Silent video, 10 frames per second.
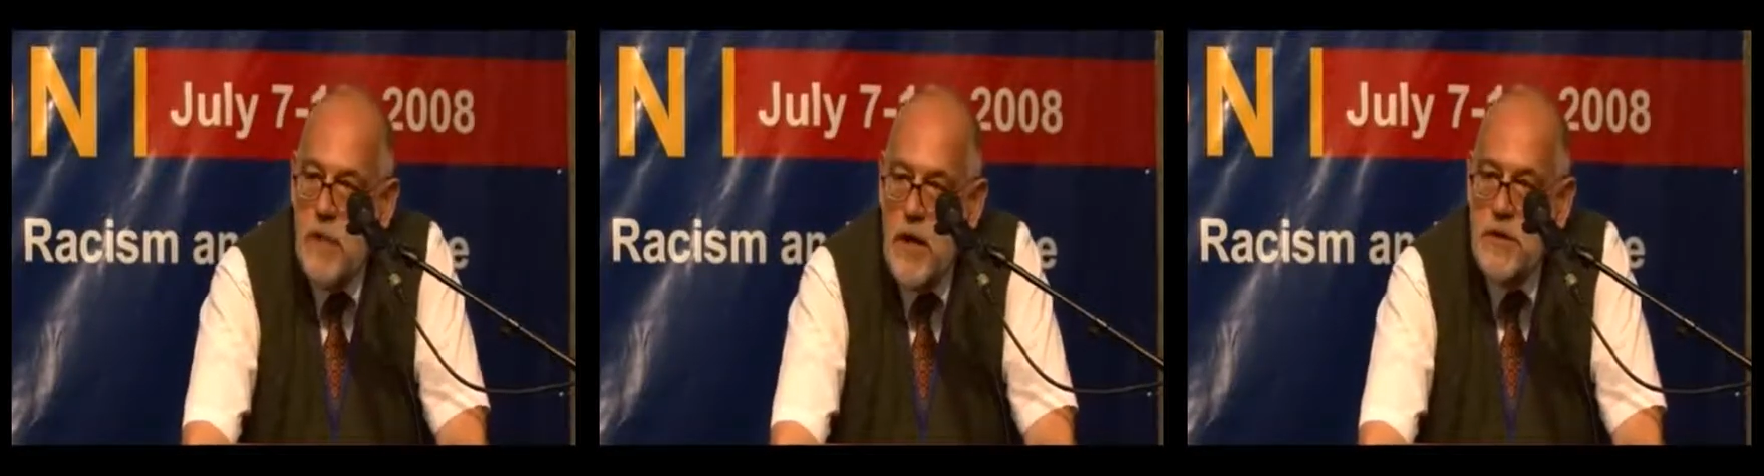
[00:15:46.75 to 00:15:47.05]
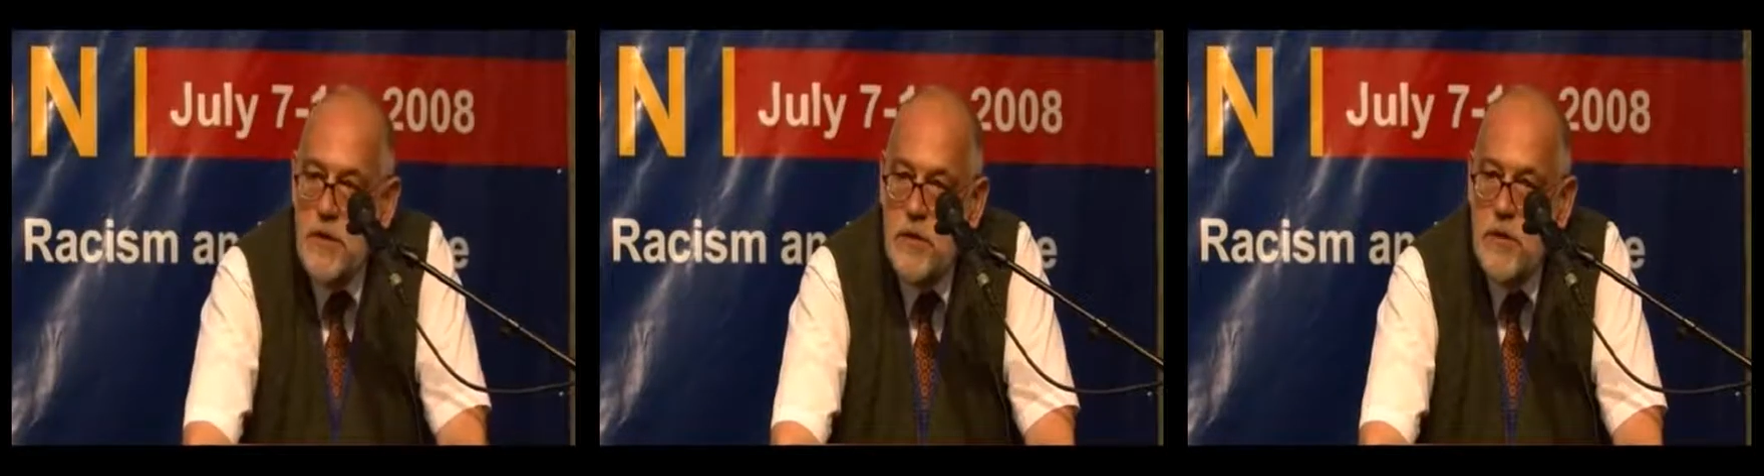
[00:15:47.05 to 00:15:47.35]

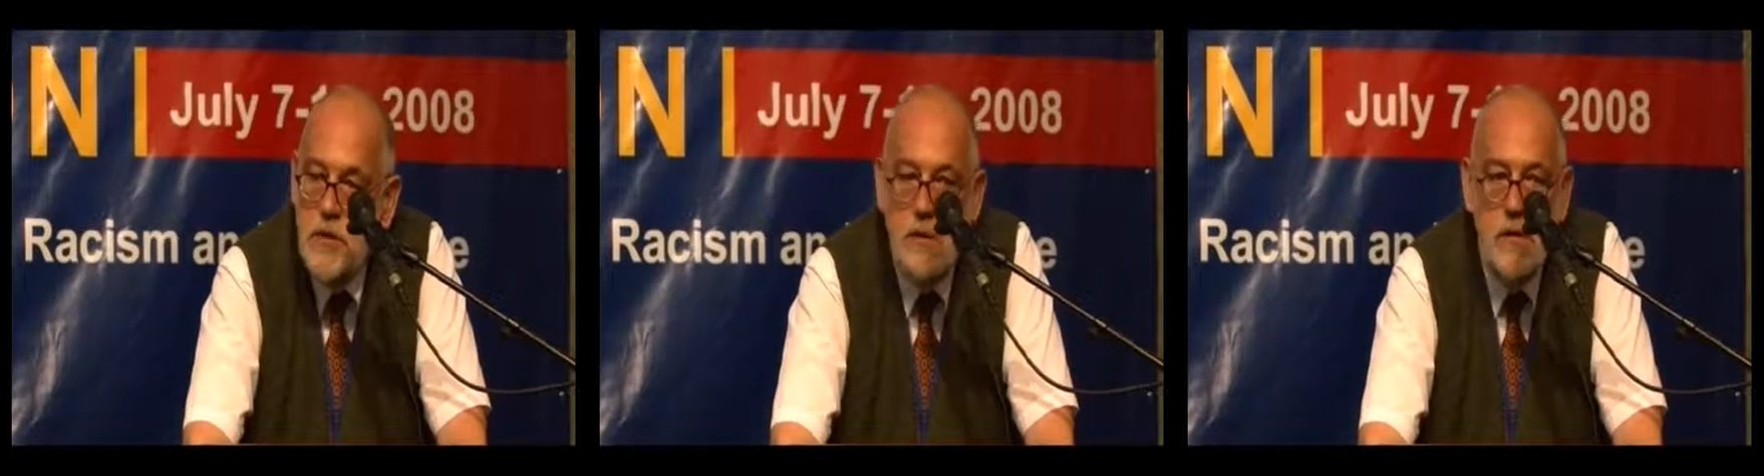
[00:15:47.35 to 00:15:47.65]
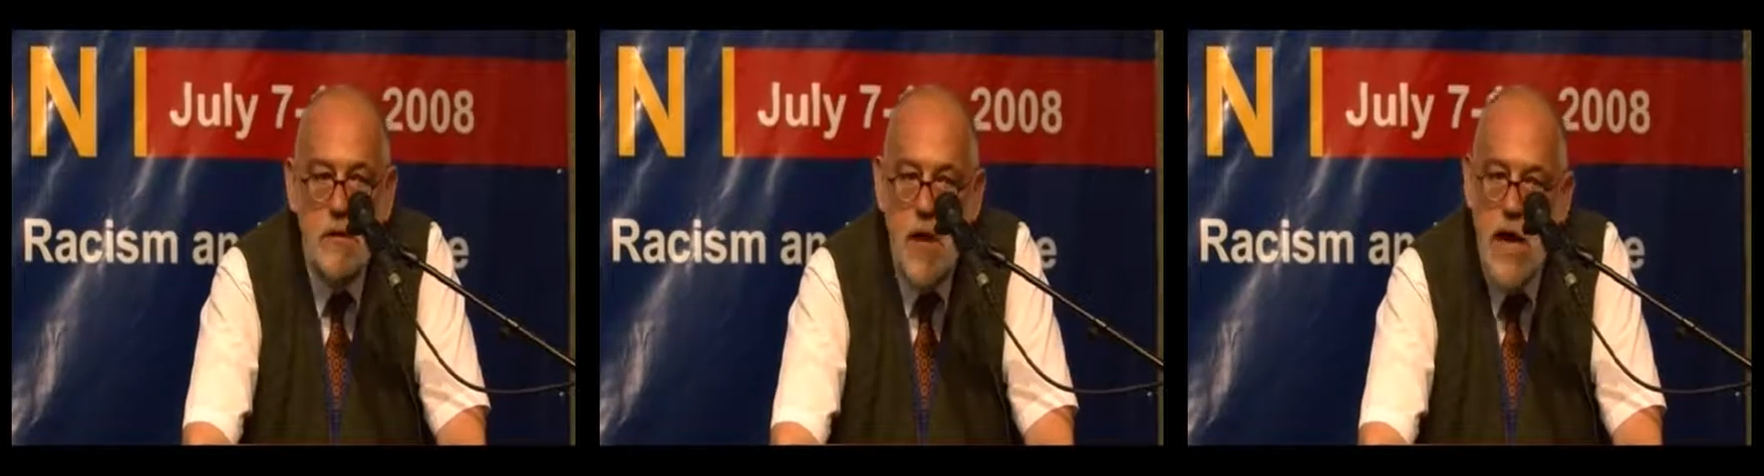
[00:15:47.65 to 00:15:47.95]
But
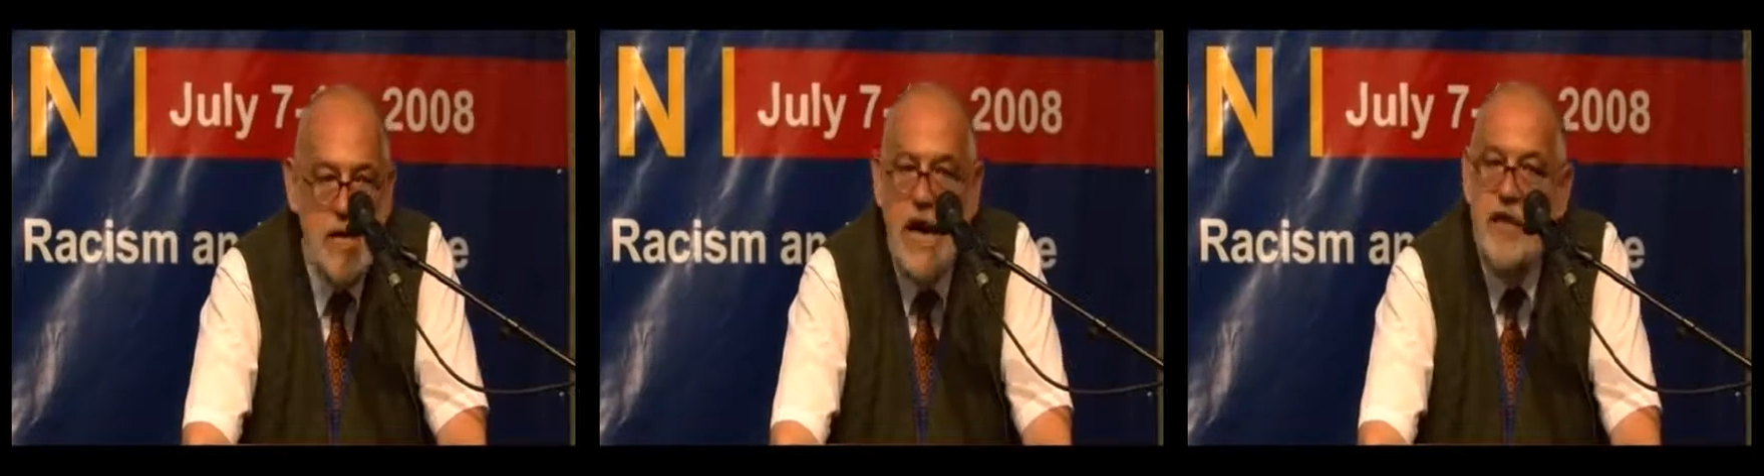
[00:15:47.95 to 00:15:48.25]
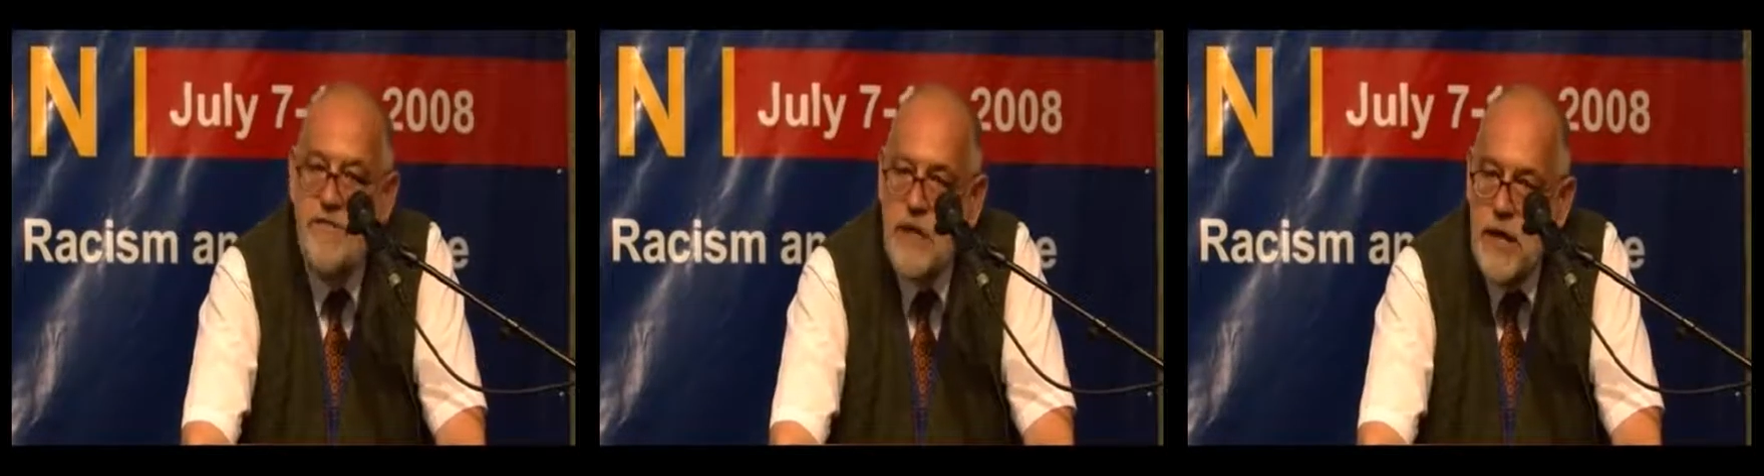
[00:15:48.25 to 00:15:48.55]
I
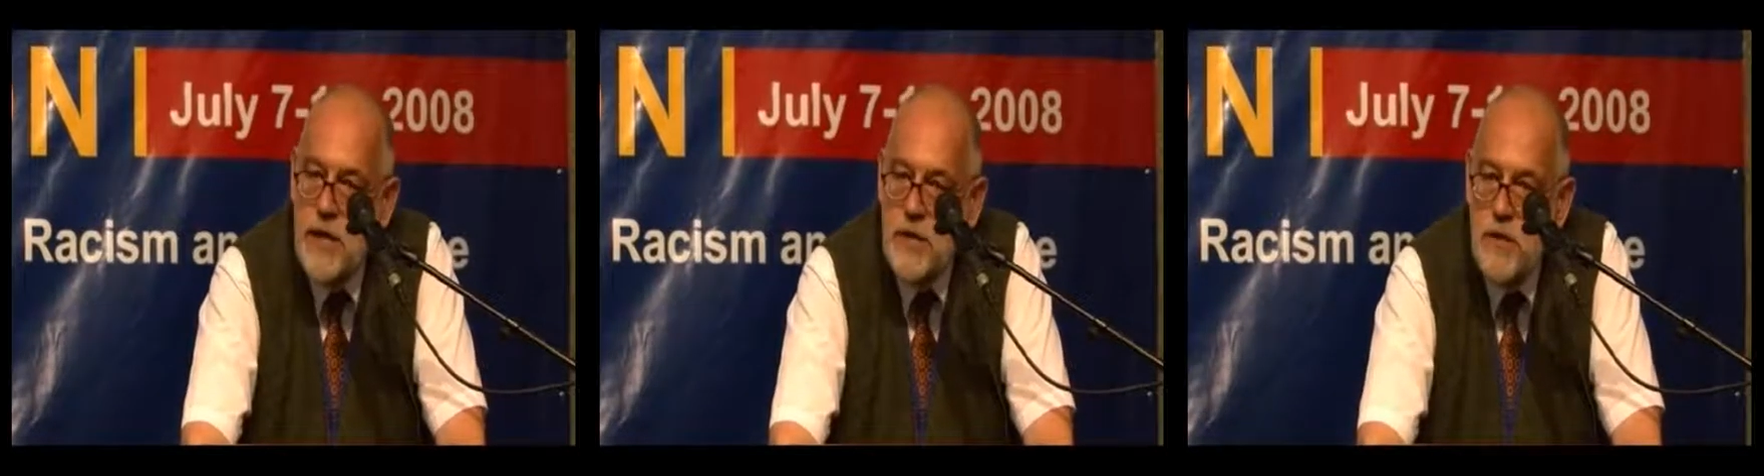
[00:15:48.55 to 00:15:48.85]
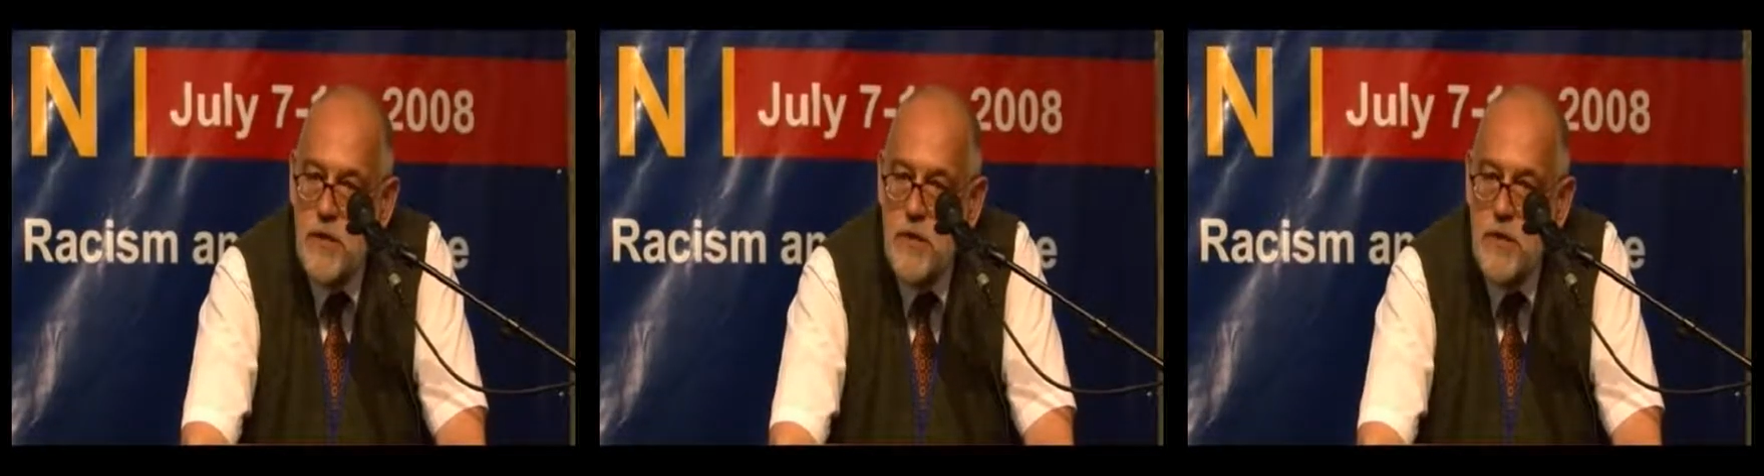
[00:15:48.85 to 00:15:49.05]
can't forget